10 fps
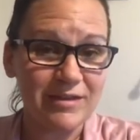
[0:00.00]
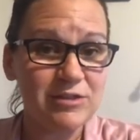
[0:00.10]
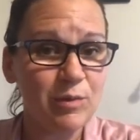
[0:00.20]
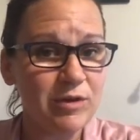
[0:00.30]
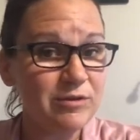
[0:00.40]

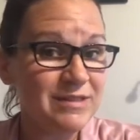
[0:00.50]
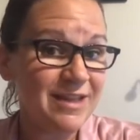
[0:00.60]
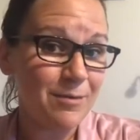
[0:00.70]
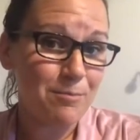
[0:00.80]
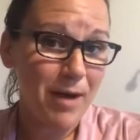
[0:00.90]
And so when you
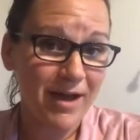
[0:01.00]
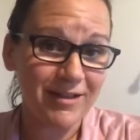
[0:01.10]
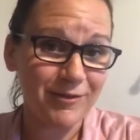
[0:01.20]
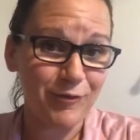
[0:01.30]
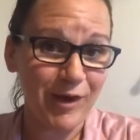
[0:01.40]
see a
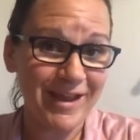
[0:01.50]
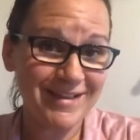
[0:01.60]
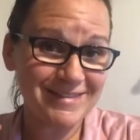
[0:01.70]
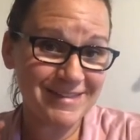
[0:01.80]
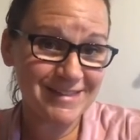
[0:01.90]
bottle of
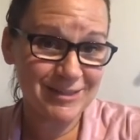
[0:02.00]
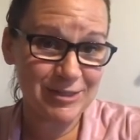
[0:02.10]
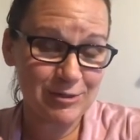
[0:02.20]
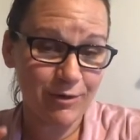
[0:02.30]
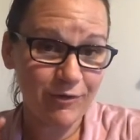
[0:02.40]
frankincense at
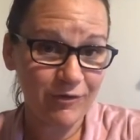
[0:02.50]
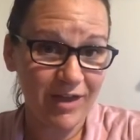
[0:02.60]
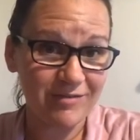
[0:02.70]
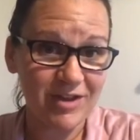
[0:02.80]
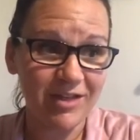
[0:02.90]
the store for
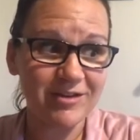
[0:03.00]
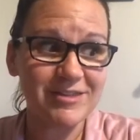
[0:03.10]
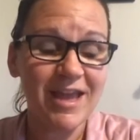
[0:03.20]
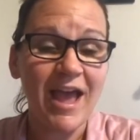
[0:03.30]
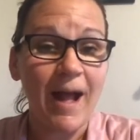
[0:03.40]
$5,